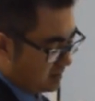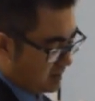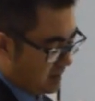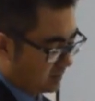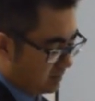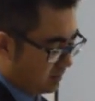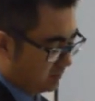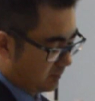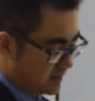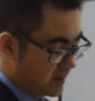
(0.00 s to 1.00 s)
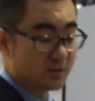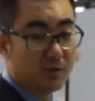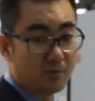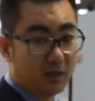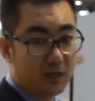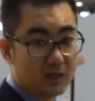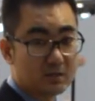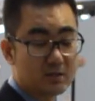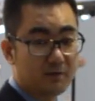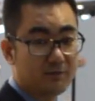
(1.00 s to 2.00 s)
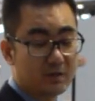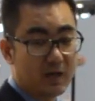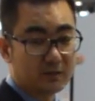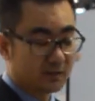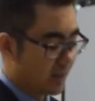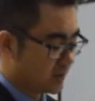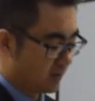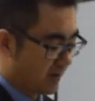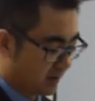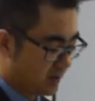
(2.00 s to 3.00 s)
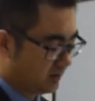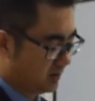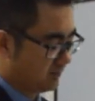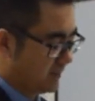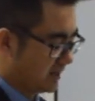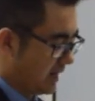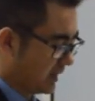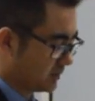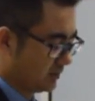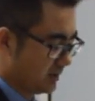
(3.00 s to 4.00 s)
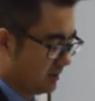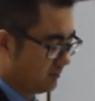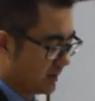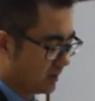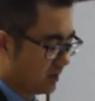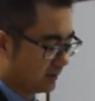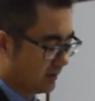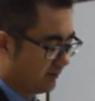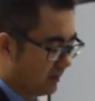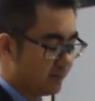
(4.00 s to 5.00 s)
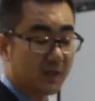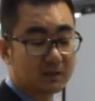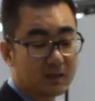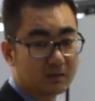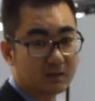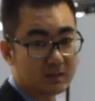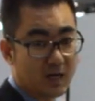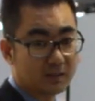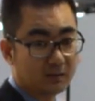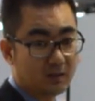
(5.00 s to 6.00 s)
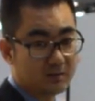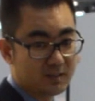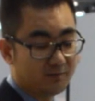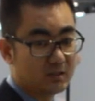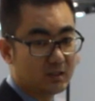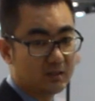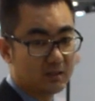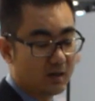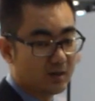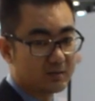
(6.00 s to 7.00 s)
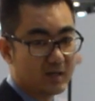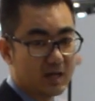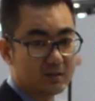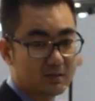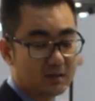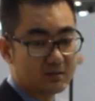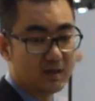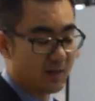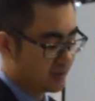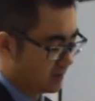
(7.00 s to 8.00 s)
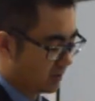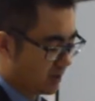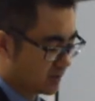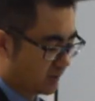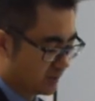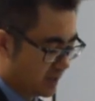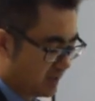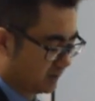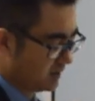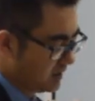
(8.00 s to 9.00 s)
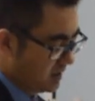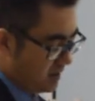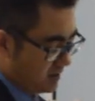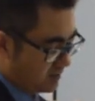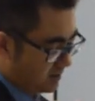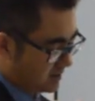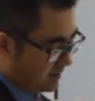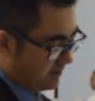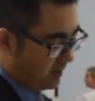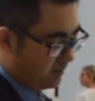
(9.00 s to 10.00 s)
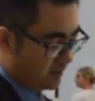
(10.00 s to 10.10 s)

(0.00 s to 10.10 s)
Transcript: that uh, we just released for the international market. But actually, we got a very big tender in China, seventy uh, sales in the national course project. So it's a very